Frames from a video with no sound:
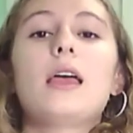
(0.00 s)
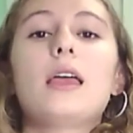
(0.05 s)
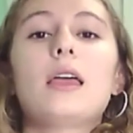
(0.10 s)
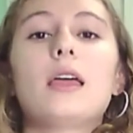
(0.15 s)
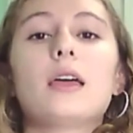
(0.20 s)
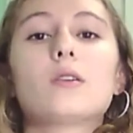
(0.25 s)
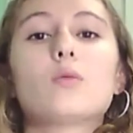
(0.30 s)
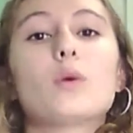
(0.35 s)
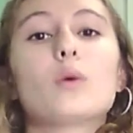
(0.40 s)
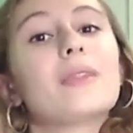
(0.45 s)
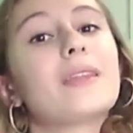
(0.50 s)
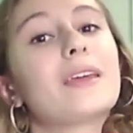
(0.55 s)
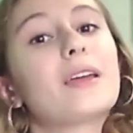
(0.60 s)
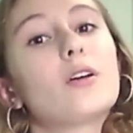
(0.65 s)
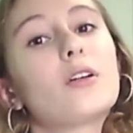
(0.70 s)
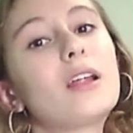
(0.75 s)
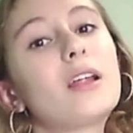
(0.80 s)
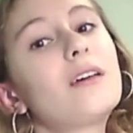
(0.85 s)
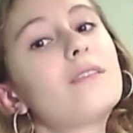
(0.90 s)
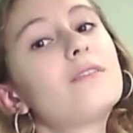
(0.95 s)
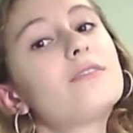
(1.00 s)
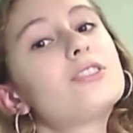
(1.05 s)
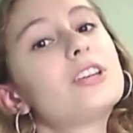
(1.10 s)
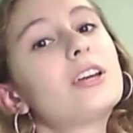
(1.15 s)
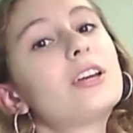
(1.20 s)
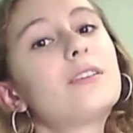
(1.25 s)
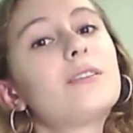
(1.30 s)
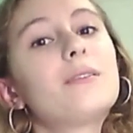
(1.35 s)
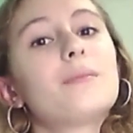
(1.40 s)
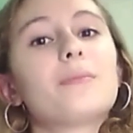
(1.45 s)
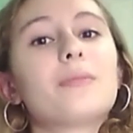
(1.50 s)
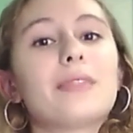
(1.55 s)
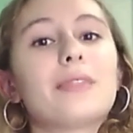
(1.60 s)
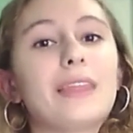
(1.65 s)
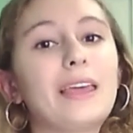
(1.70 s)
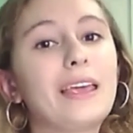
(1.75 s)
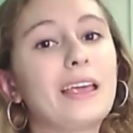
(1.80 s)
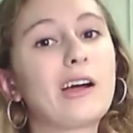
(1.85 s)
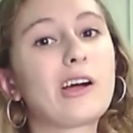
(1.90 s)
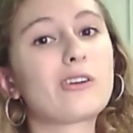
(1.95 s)
And when they go out of jail,
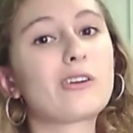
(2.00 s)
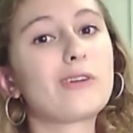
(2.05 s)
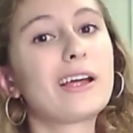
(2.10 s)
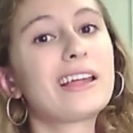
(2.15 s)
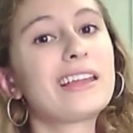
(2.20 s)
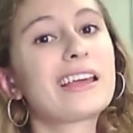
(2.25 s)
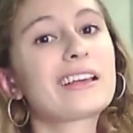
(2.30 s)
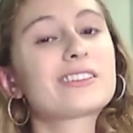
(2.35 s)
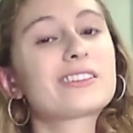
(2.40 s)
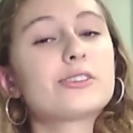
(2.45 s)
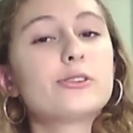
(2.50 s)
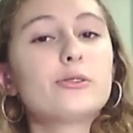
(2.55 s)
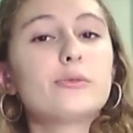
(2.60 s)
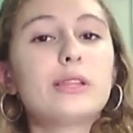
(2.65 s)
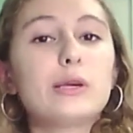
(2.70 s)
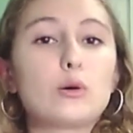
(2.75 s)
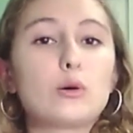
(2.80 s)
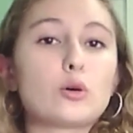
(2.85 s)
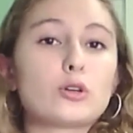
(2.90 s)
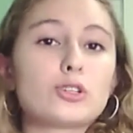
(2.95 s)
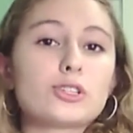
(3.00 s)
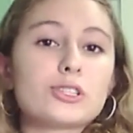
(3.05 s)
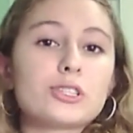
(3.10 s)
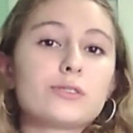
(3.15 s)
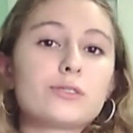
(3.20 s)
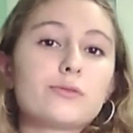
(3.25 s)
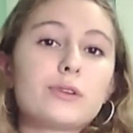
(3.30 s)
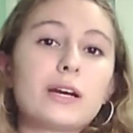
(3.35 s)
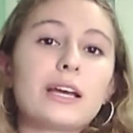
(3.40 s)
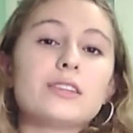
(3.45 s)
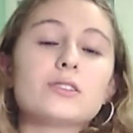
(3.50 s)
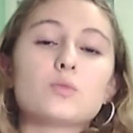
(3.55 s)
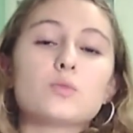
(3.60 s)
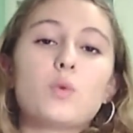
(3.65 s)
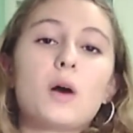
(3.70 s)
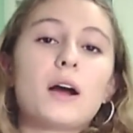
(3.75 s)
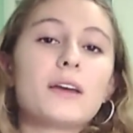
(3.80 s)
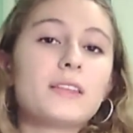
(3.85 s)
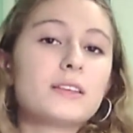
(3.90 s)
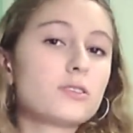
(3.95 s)
they are right next to the Oranges and the Reds.
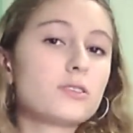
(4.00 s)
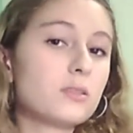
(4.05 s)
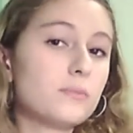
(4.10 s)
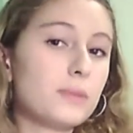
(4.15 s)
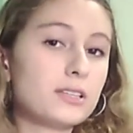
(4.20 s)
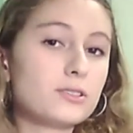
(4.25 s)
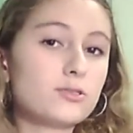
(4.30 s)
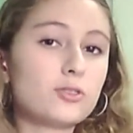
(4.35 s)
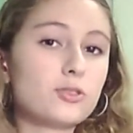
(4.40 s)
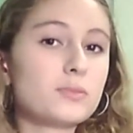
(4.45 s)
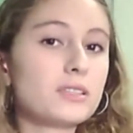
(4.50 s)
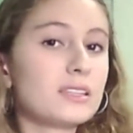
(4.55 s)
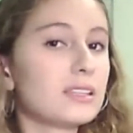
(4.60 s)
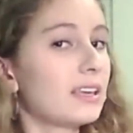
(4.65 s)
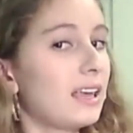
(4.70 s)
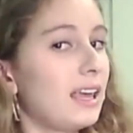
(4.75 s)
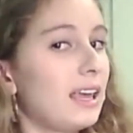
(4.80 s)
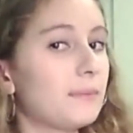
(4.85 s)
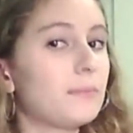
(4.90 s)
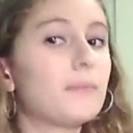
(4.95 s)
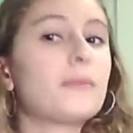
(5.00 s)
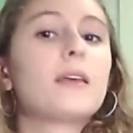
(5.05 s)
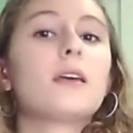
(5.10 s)
Why these are the best groups in the game.